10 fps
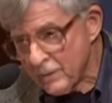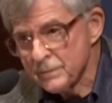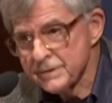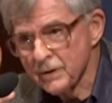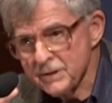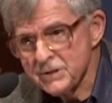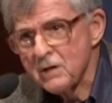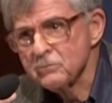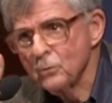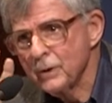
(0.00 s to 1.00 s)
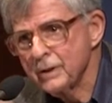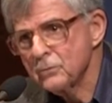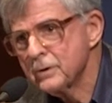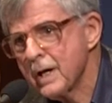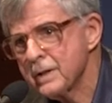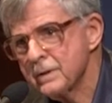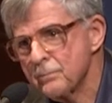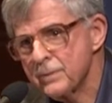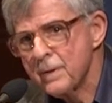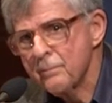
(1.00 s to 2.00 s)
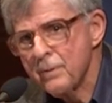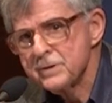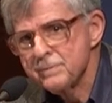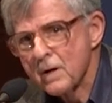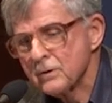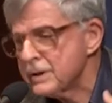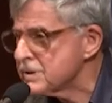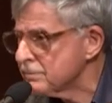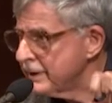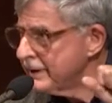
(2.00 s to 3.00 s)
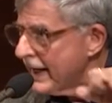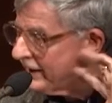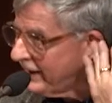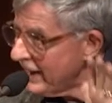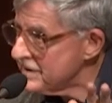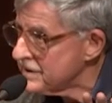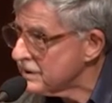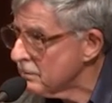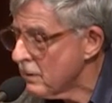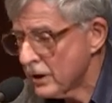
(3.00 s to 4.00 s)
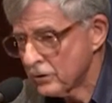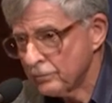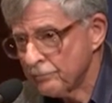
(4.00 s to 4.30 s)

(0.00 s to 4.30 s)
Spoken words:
So in general, the postmodern doesn't mean against modern.